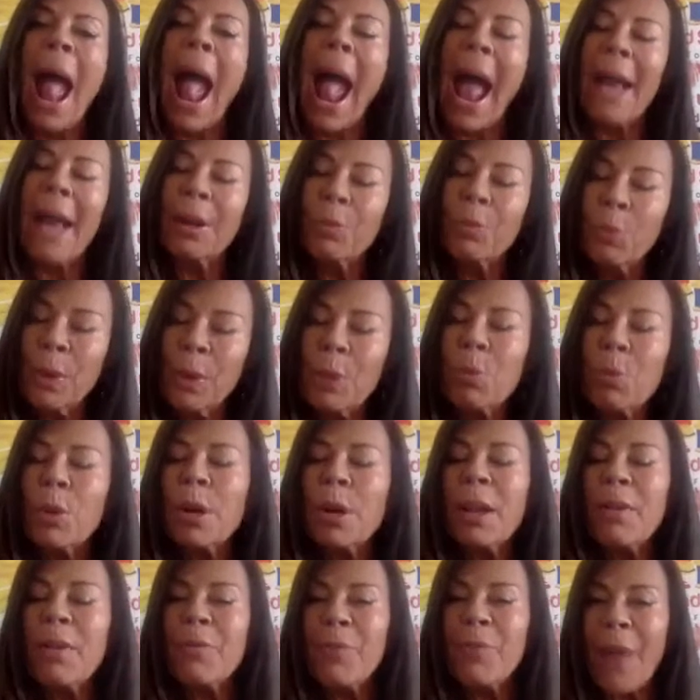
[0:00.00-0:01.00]
And we were
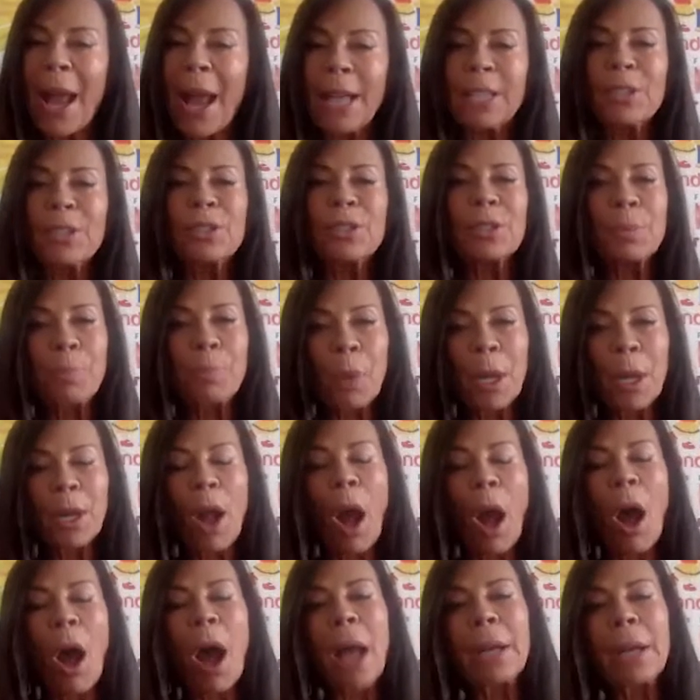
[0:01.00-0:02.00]
invited to put
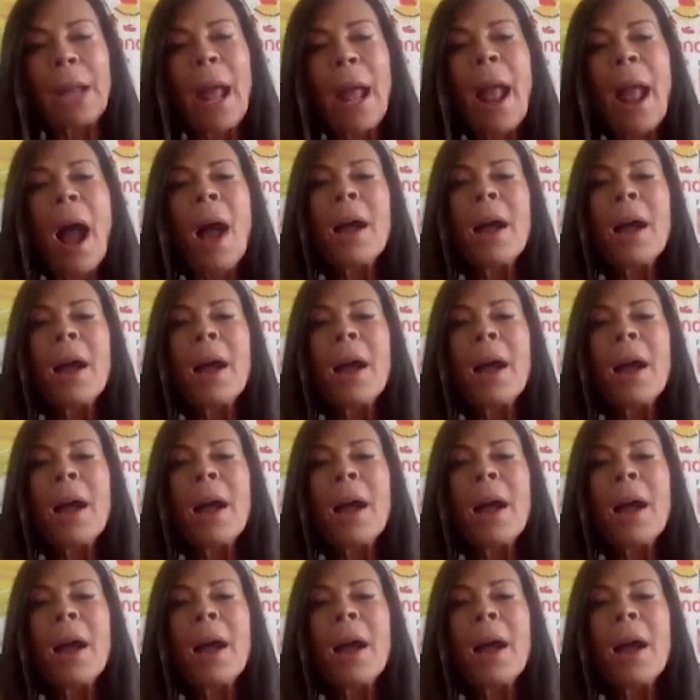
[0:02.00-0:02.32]
on